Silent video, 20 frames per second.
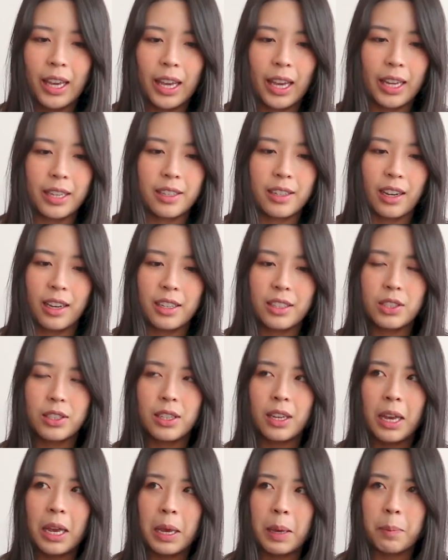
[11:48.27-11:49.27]
it
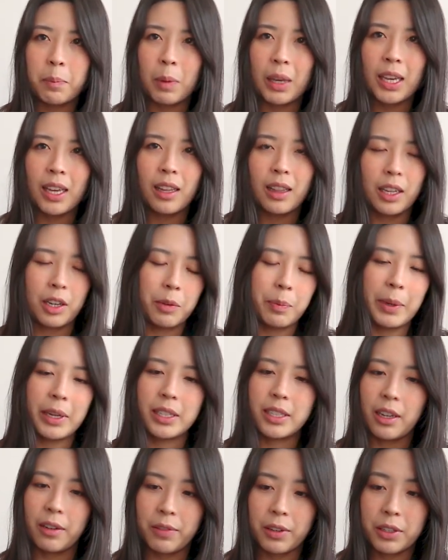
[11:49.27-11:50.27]
does make it a little
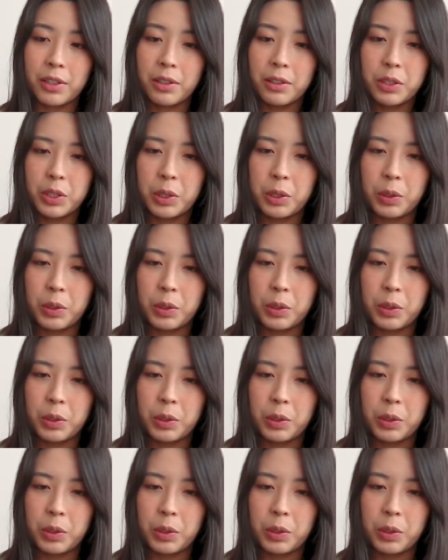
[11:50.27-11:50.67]
bit difficult